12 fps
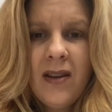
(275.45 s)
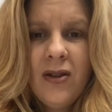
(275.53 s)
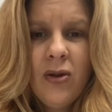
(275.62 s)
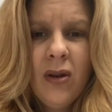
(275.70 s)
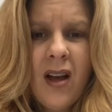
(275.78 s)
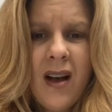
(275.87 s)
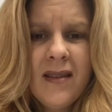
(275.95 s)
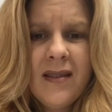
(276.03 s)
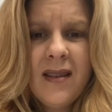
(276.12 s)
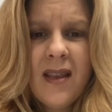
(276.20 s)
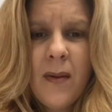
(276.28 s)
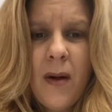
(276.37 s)
Utilize
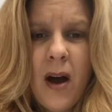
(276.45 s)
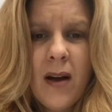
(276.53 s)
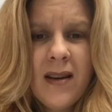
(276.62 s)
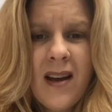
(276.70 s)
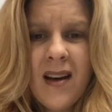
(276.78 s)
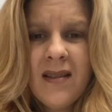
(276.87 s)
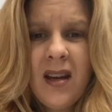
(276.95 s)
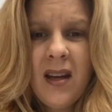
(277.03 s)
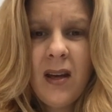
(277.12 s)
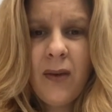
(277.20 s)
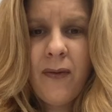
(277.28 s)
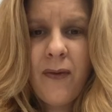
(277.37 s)
not
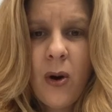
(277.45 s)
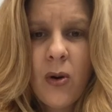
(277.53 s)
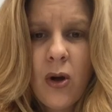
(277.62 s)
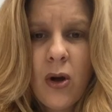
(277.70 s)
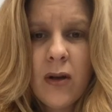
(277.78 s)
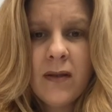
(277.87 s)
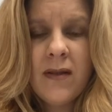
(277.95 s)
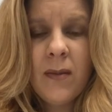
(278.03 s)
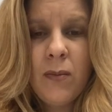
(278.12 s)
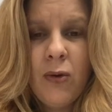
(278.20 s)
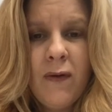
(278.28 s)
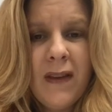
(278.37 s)
taking phone calls and
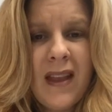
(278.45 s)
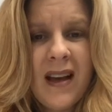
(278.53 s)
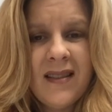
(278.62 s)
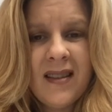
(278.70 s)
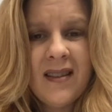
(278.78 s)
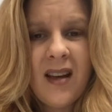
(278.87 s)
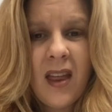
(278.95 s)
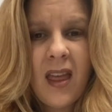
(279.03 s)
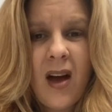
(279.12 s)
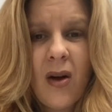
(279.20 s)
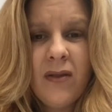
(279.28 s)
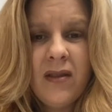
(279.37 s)
moving that to
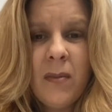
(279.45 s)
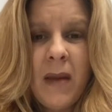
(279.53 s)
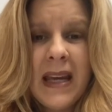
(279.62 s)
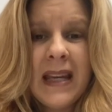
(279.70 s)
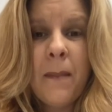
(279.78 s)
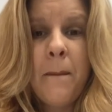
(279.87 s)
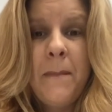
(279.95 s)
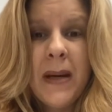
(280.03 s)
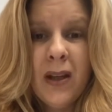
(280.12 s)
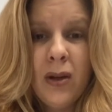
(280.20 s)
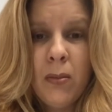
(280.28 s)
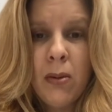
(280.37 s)
telehealth to make it
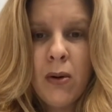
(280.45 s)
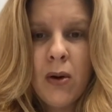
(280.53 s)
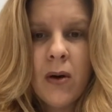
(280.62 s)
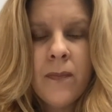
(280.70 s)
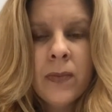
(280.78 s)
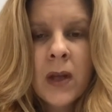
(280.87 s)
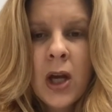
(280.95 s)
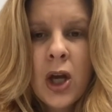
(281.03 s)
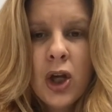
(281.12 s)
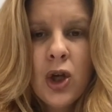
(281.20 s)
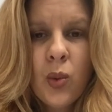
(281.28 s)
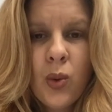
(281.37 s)
billable.
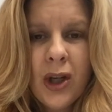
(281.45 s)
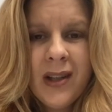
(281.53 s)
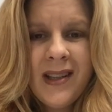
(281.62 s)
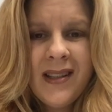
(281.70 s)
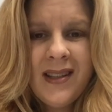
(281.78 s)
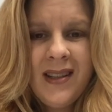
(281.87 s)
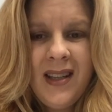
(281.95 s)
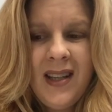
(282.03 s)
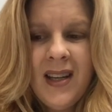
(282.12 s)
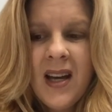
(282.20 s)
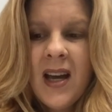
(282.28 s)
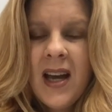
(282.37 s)
You'll really
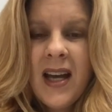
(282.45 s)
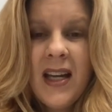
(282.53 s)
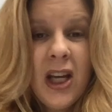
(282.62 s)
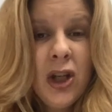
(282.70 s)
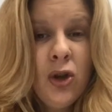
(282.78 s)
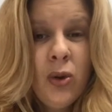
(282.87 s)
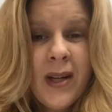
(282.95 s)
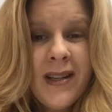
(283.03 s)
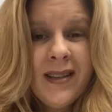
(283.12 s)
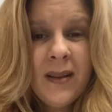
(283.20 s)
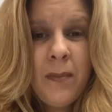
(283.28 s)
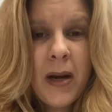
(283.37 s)
see an
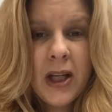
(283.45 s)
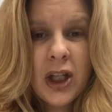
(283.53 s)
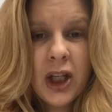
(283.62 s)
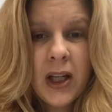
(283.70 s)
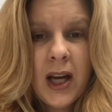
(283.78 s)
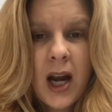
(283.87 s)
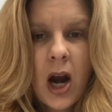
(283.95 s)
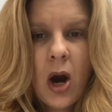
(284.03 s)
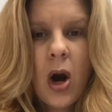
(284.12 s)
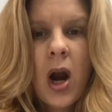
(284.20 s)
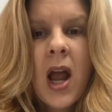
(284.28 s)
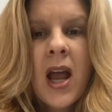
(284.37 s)
increase in patient
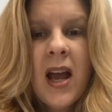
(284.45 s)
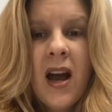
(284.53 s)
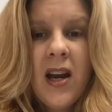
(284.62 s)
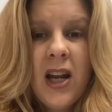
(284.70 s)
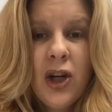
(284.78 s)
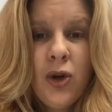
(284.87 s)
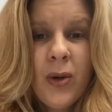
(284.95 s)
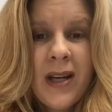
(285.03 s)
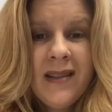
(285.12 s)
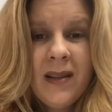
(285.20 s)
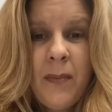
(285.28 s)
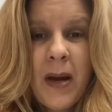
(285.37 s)
care, an
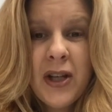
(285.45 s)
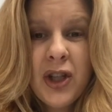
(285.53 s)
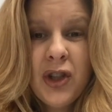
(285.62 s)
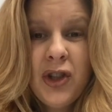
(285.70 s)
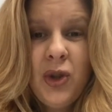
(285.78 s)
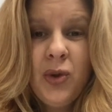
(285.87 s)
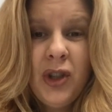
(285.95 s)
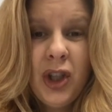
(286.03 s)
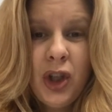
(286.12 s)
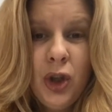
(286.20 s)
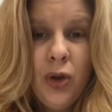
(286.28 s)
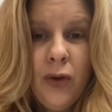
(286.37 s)
increase in patients using
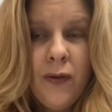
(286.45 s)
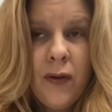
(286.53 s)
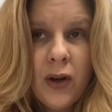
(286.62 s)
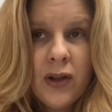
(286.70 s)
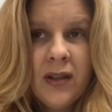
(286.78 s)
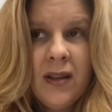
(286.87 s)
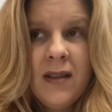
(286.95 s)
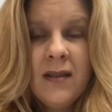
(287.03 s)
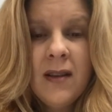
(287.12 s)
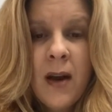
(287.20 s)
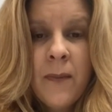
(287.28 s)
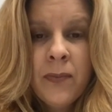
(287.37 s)
you
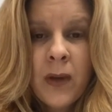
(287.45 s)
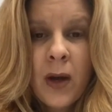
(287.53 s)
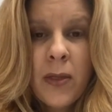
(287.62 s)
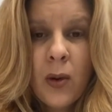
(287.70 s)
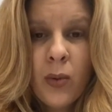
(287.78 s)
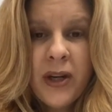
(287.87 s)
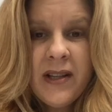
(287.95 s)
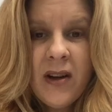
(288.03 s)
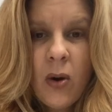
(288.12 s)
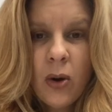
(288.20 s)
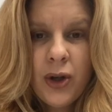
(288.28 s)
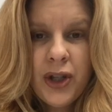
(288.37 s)
versus the
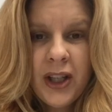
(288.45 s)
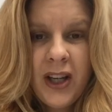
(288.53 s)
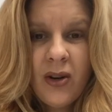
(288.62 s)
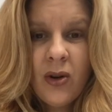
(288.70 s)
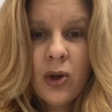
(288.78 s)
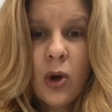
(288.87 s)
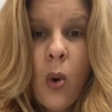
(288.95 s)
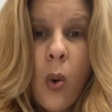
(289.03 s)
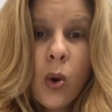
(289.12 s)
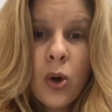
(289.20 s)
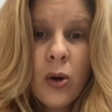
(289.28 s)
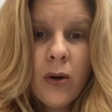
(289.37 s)
retail urgent care on the
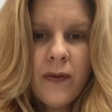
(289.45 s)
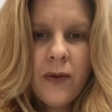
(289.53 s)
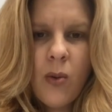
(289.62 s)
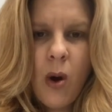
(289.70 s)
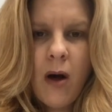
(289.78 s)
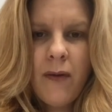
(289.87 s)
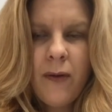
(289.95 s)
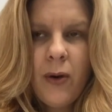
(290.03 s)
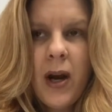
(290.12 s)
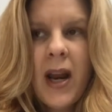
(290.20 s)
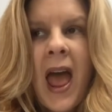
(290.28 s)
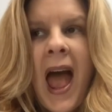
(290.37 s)
corner if you offer
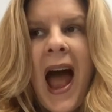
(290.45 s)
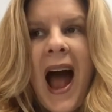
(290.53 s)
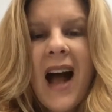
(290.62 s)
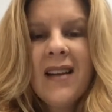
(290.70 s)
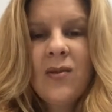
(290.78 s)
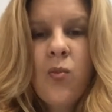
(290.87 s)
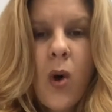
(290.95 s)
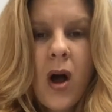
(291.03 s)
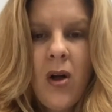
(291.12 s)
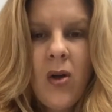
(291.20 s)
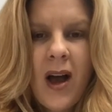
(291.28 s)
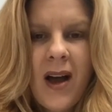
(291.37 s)
it, as
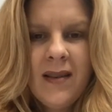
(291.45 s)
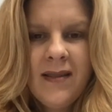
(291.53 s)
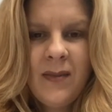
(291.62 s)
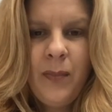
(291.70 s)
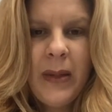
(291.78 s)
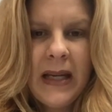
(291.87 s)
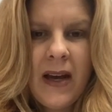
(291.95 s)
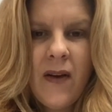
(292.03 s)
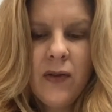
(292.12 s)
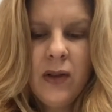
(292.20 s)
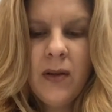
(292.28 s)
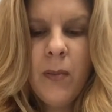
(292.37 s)
well as being
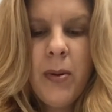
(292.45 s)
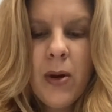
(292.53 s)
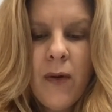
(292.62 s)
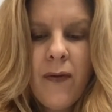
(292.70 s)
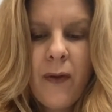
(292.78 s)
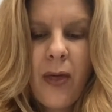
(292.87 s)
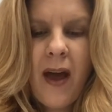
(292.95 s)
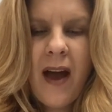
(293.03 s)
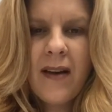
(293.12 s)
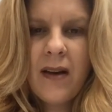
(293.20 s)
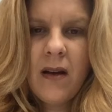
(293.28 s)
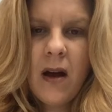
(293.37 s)
able to bill for
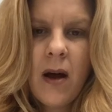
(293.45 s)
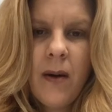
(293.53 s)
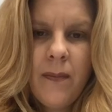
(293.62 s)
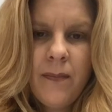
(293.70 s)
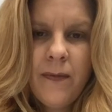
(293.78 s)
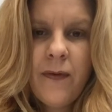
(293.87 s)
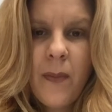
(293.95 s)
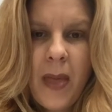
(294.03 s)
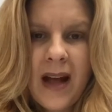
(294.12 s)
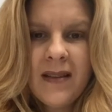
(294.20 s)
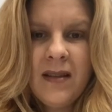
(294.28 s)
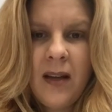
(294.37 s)
that from
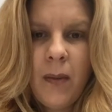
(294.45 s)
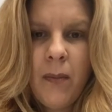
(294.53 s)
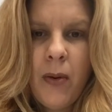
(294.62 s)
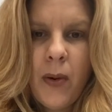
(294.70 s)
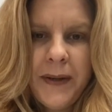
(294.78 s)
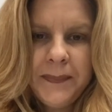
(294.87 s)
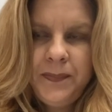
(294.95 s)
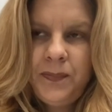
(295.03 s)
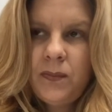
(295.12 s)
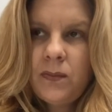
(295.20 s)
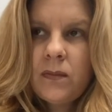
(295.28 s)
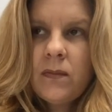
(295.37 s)
that standpoint.
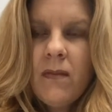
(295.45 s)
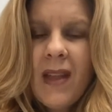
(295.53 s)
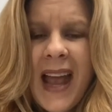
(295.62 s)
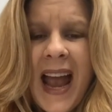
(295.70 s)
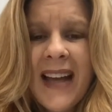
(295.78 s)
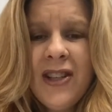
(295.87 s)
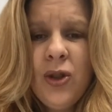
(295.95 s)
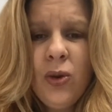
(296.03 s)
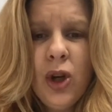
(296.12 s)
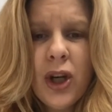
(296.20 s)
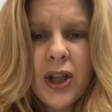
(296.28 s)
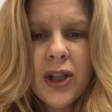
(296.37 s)
As you
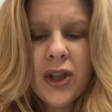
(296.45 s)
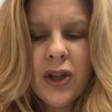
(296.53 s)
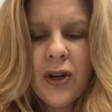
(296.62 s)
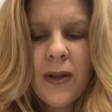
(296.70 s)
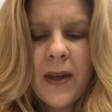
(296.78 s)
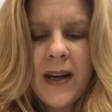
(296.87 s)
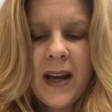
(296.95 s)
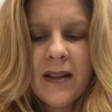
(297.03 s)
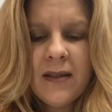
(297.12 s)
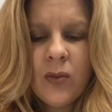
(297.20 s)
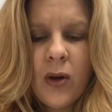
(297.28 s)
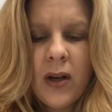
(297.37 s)
look at the
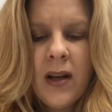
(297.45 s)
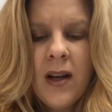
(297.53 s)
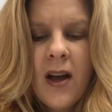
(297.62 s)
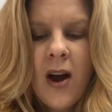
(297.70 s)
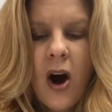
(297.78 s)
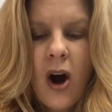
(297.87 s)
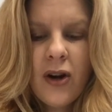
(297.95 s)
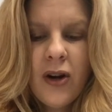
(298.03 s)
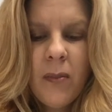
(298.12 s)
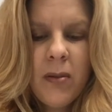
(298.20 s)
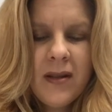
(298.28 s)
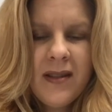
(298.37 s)
next one Our
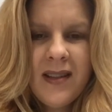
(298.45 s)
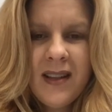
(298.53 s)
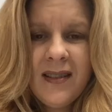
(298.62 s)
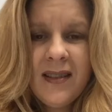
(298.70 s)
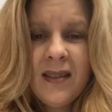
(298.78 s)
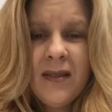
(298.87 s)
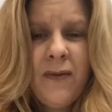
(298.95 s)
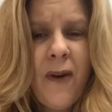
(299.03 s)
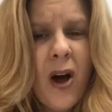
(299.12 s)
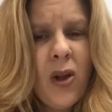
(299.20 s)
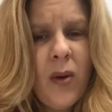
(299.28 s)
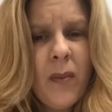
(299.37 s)
number 6 is
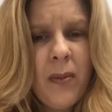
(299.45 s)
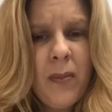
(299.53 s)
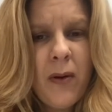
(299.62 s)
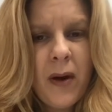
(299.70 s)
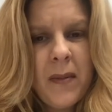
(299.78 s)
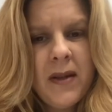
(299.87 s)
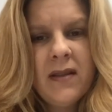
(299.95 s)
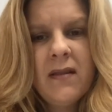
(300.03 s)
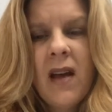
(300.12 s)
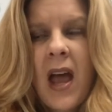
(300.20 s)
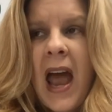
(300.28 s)
follow-up appointments.